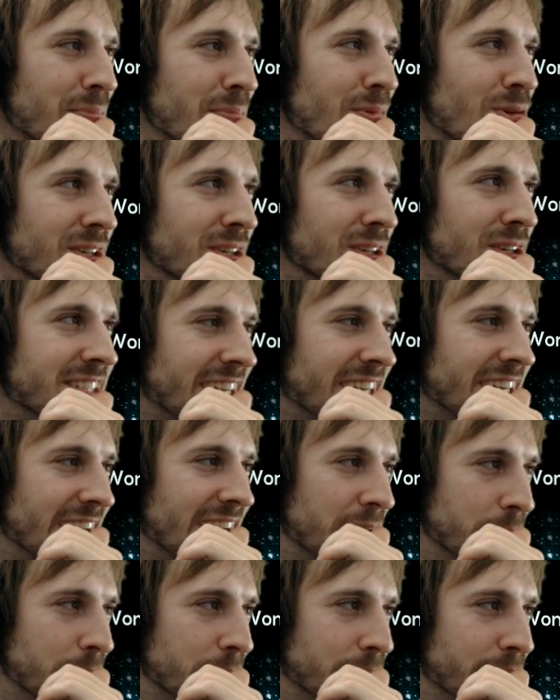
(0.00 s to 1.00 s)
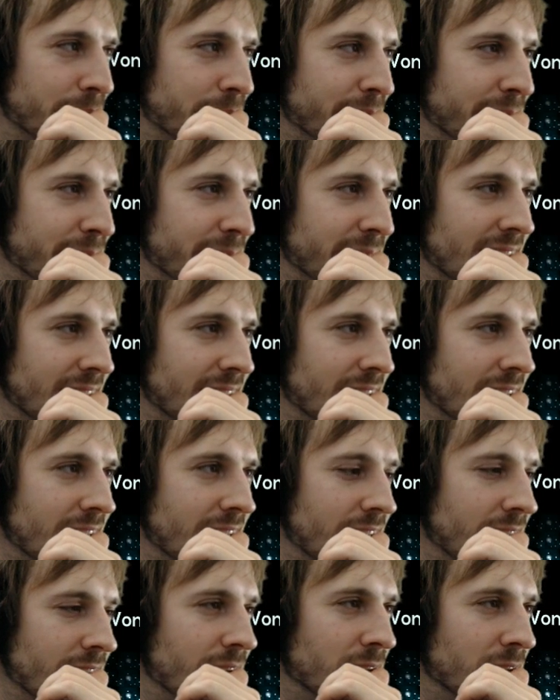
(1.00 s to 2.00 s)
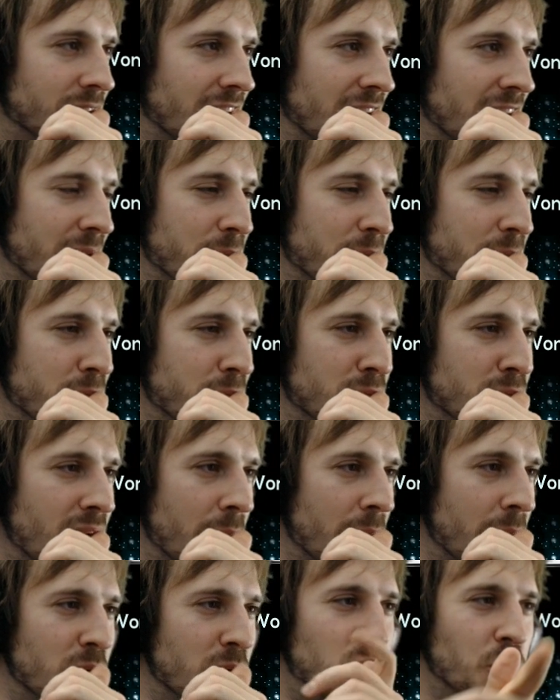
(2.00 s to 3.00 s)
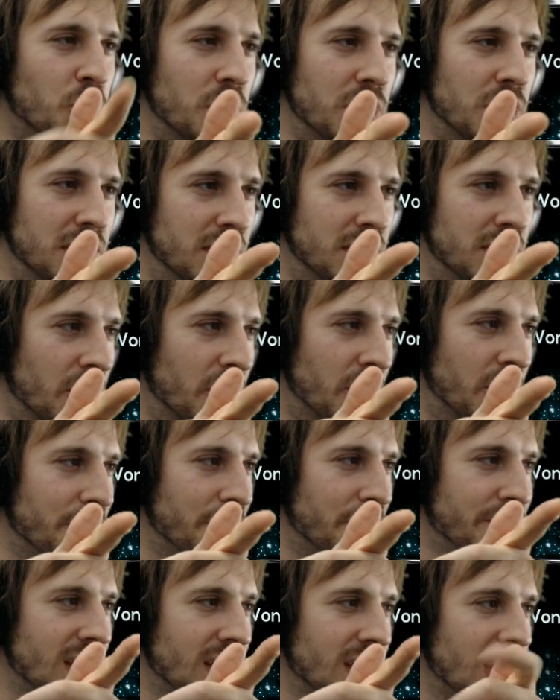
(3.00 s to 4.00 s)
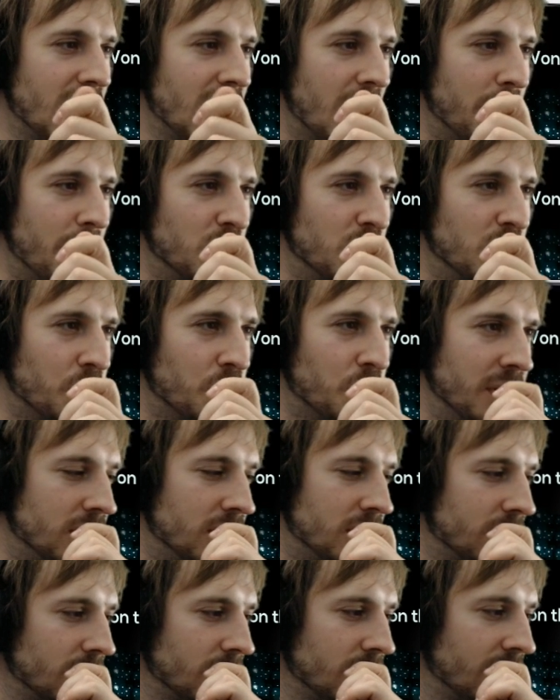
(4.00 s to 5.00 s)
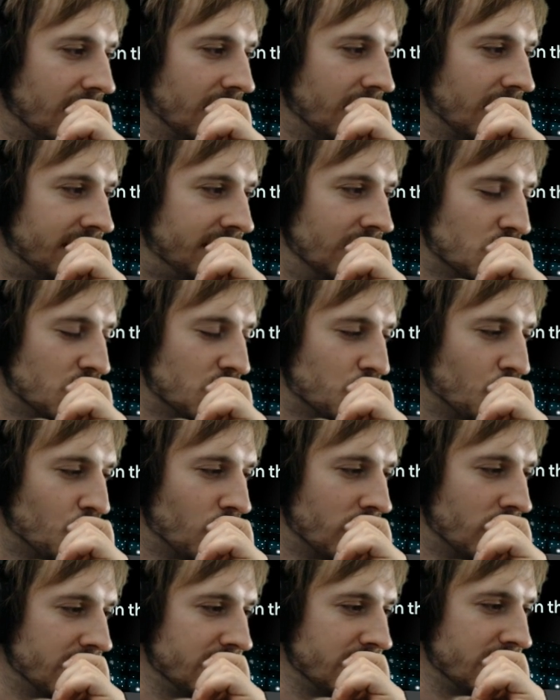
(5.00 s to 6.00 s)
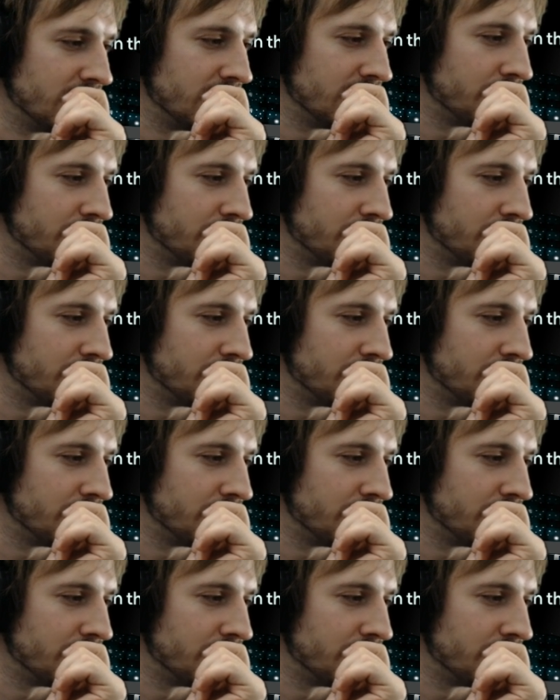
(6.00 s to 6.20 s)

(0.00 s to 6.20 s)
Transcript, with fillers: more time. Okay, I'm gonna tweet though. I'm gonna tweet that Daedalus won.